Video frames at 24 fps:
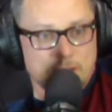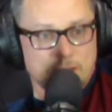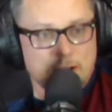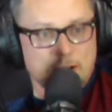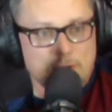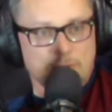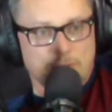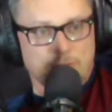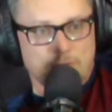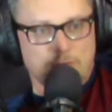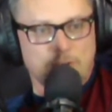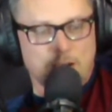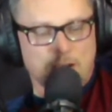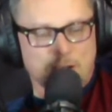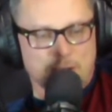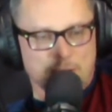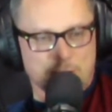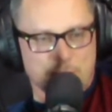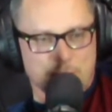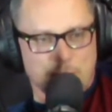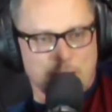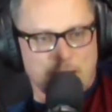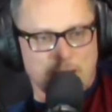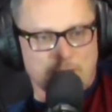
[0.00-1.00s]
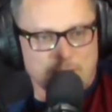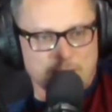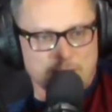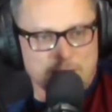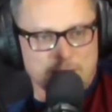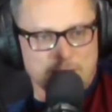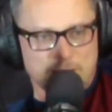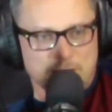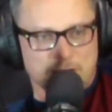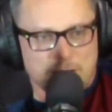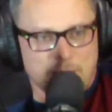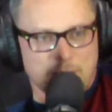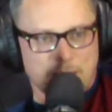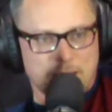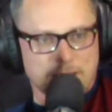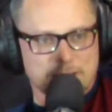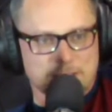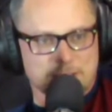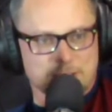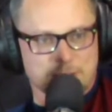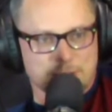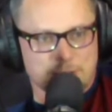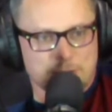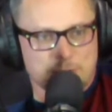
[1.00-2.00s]
Now, fuck you, Evan,
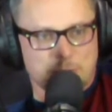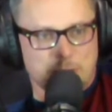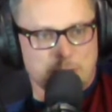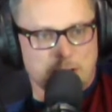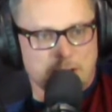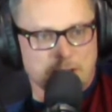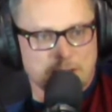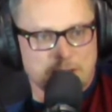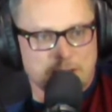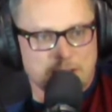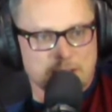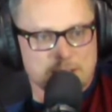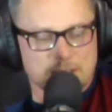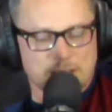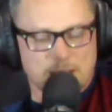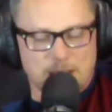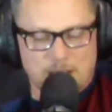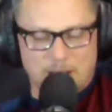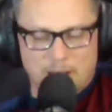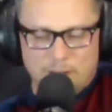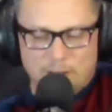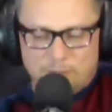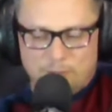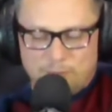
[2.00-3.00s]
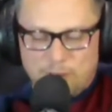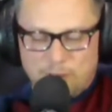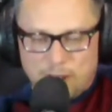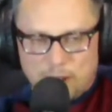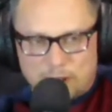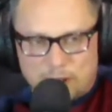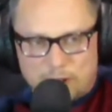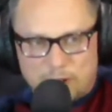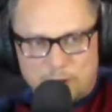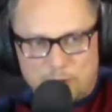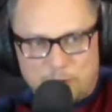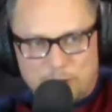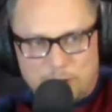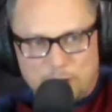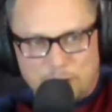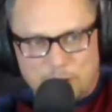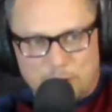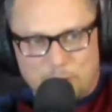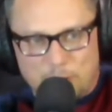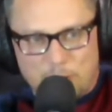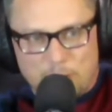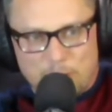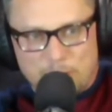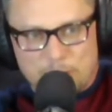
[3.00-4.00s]
Dumbass Dudes Podcast. Fuck you with the
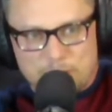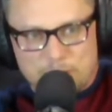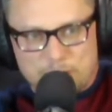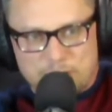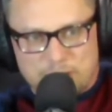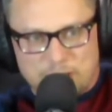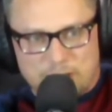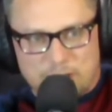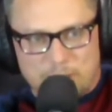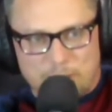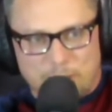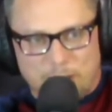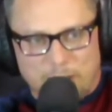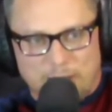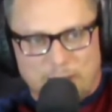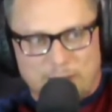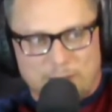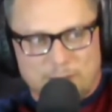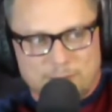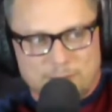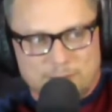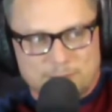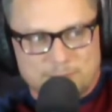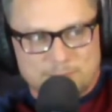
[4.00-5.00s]
gross shit, man.